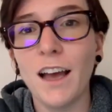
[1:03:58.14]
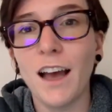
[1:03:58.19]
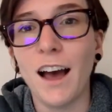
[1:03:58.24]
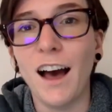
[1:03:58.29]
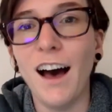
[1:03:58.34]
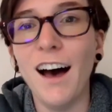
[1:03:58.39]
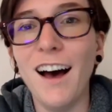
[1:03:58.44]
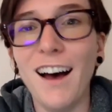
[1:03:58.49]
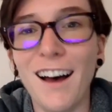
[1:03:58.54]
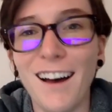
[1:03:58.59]

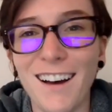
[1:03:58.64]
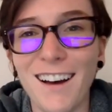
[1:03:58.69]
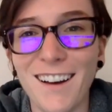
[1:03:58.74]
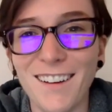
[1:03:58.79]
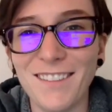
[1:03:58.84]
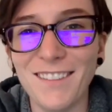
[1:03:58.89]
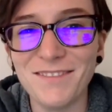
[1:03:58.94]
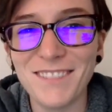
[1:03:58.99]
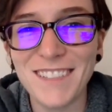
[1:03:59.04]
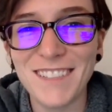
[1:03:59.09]

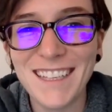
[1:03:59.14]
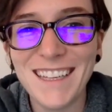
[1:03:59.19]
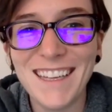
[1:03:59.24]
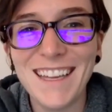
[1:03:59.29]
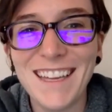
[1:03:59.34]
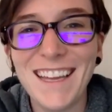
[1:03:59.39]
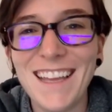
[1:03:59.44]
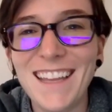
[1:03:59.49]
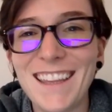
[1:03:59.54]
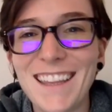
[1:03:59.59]
Um,
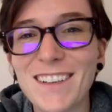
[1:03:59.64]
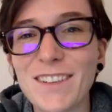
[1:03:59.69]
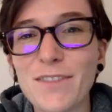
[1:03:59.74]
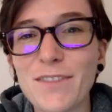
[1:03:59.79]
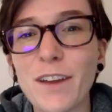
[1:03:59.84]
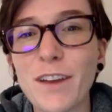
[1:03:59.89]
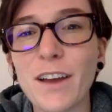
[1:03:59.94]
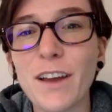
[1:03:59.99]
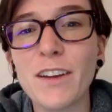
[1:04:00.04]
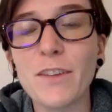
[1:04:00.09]

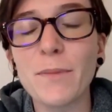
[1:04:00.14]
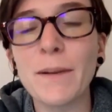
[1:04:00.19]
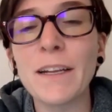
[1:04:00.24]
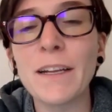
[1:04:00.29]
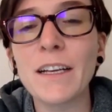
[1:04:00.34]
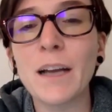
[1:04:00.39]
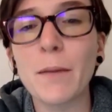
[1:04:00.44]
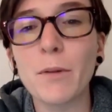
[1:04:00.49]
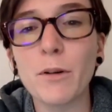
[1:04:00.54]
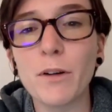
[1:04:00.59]
there have there have
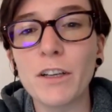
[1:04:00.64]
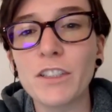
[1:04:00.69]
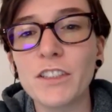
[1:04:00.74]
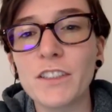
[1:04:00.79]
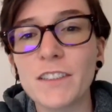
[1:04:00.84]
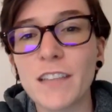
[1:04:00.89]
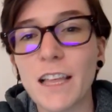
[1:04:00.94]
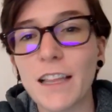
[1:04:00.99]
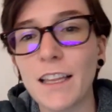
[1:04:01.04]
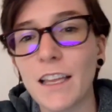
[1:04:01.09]
been a couple
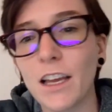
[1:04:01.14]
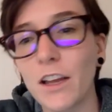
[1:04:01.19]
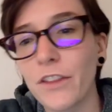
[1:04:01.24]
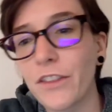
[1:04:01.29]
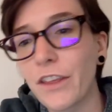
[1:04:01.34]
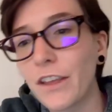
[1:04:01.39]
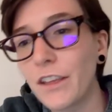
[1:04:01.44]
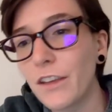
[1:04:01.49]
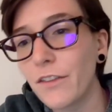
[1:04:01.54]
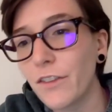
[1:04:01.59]
questions that
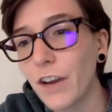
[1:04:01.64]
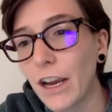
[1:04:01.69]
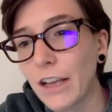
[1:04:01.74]
Leon, thank you for